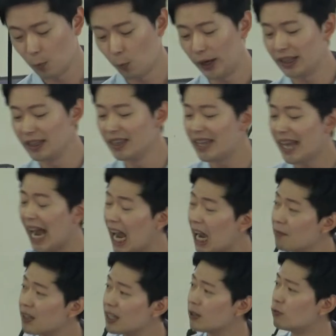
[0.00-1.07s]
When
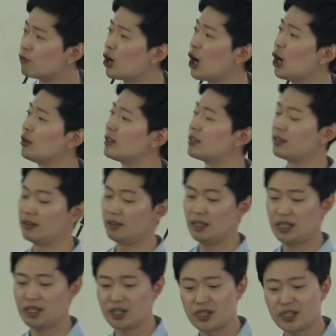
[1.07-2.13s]
David wrote
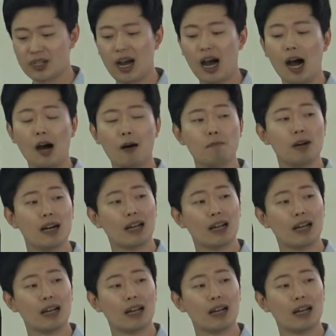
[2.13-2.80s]
this is psalm,